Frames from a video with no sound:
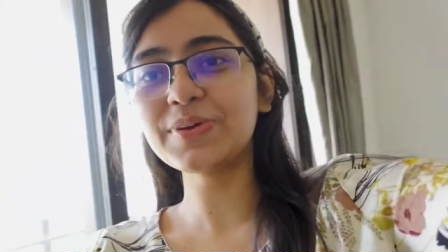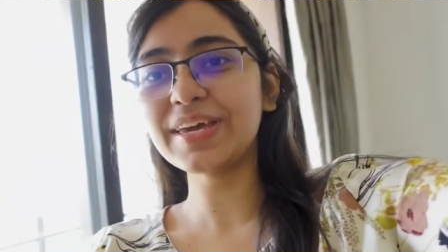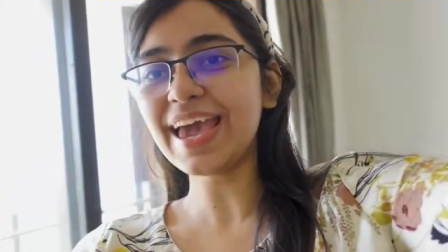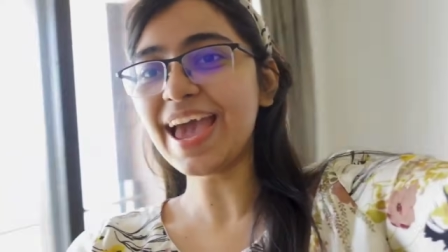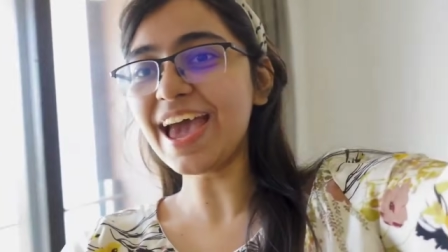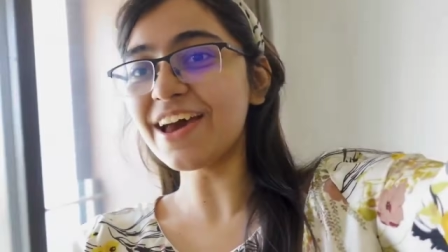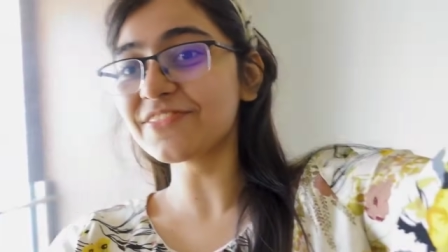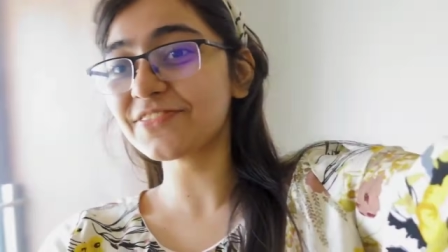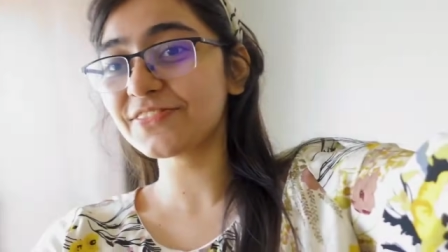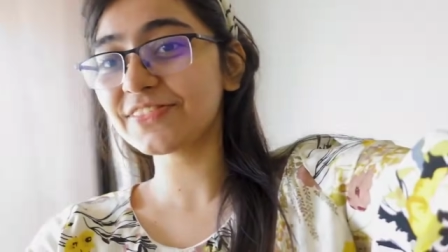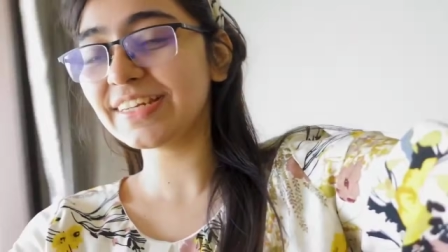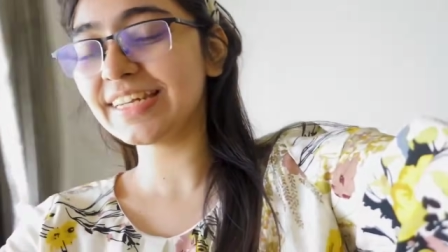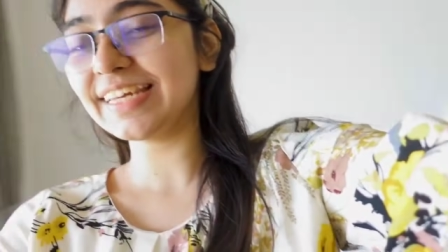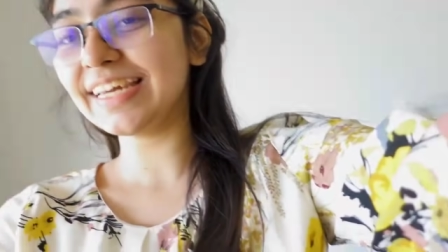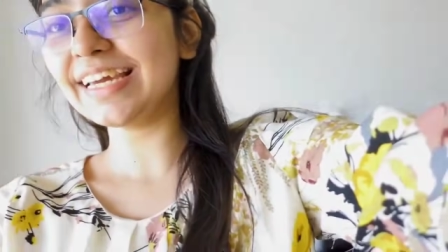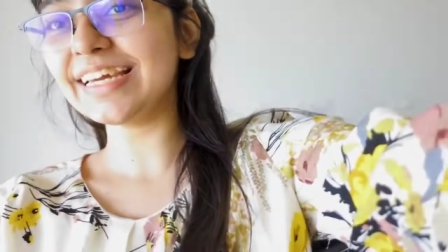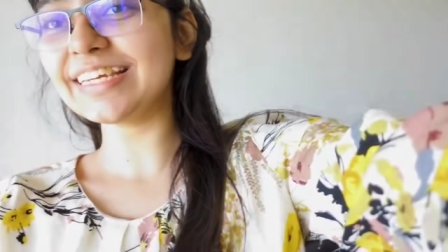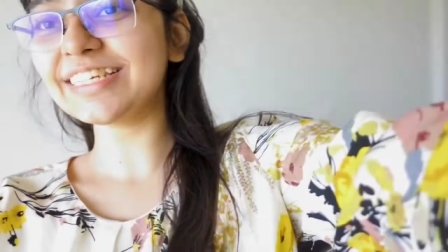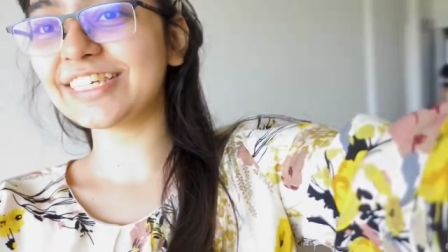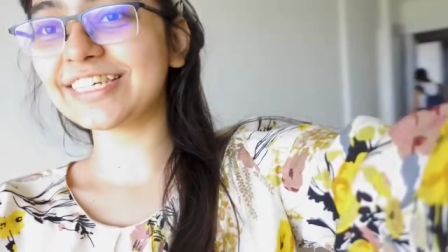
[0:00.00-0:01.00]
we have
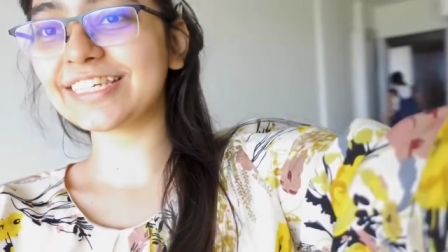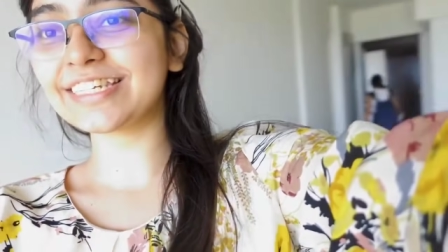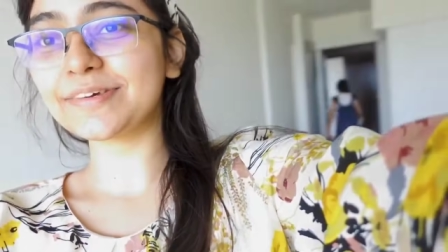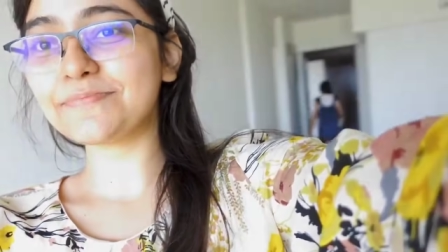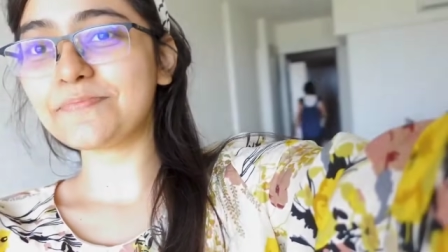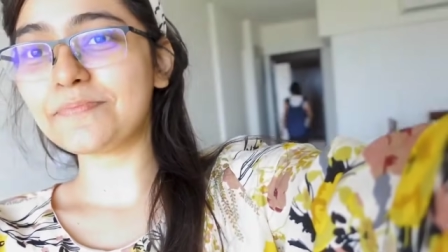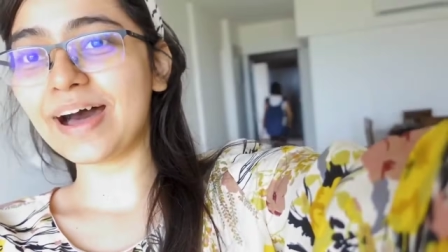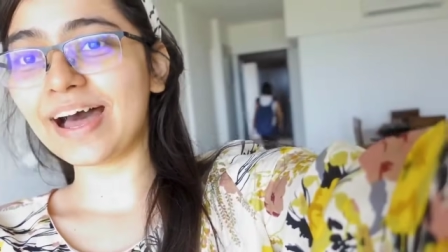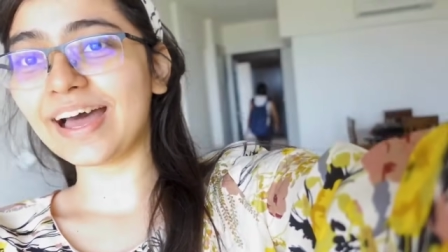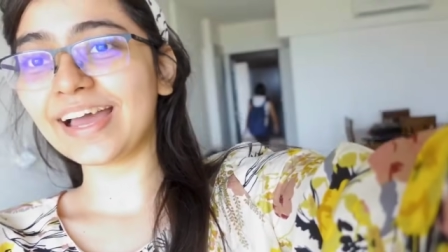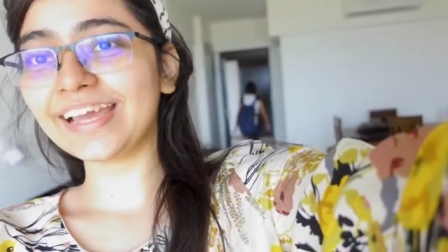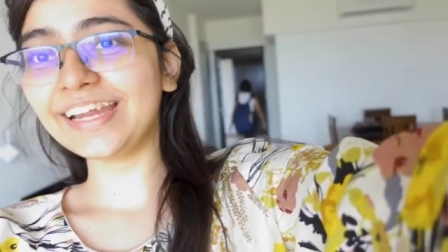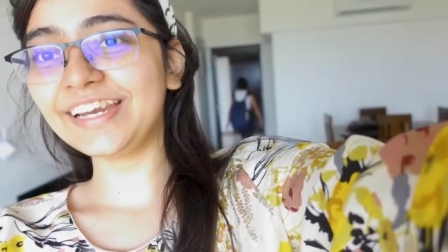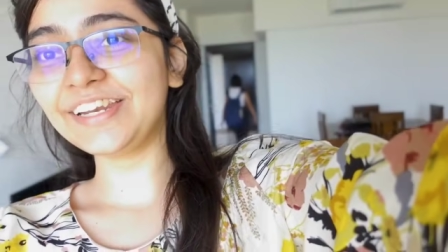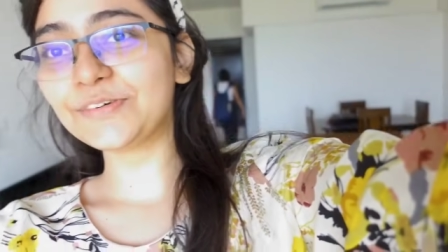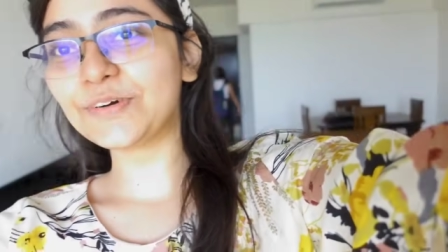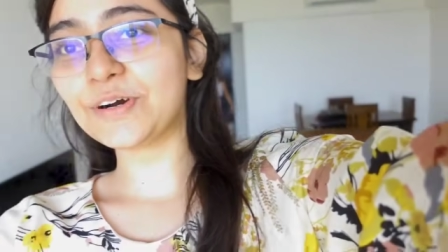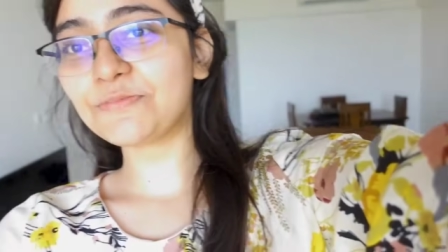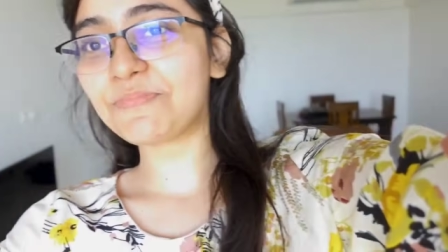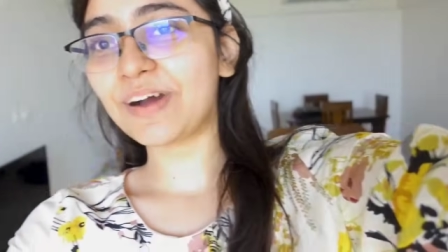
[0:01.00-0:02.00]
reached my
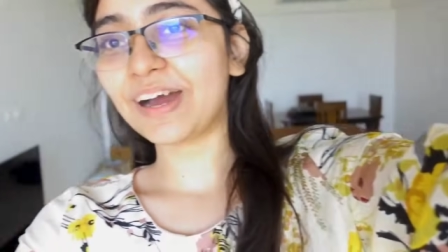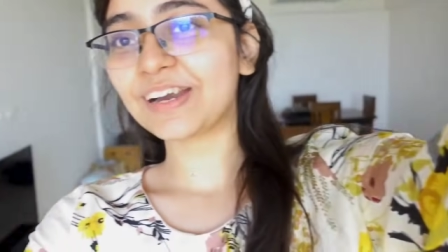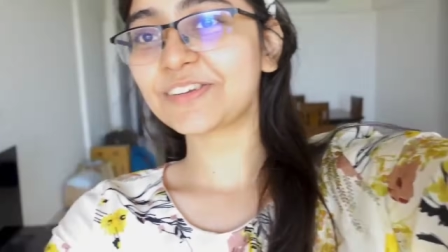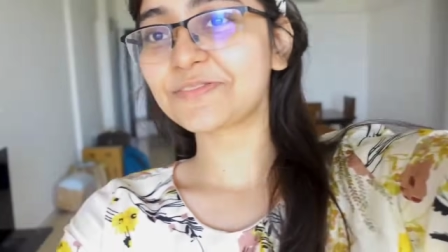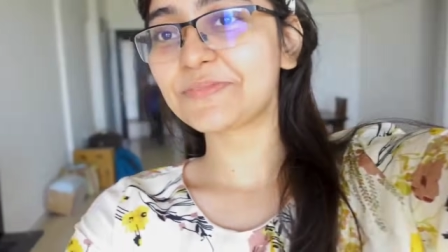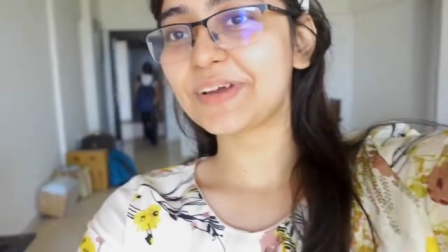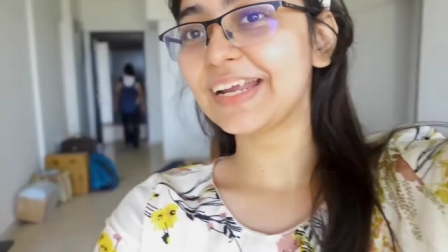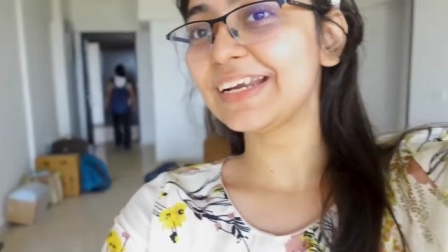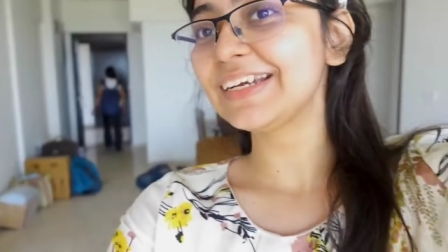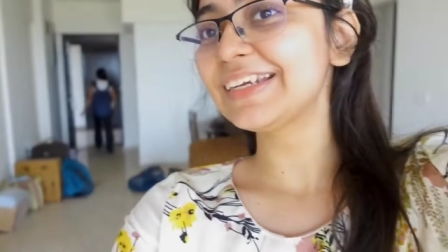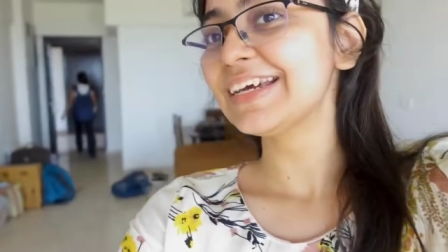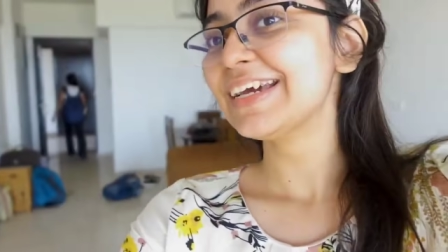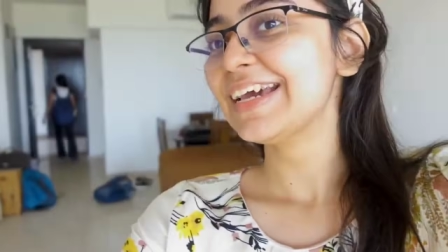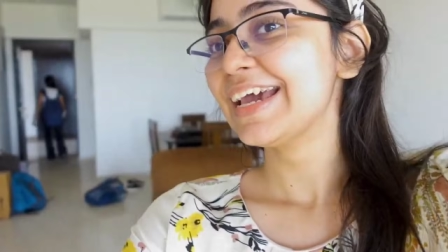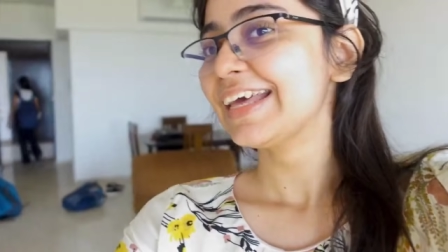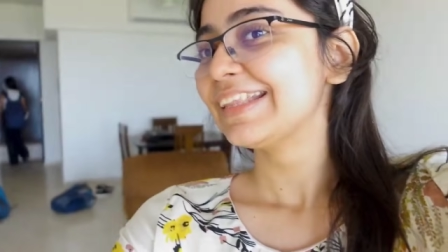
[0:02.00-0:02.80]
new apartment.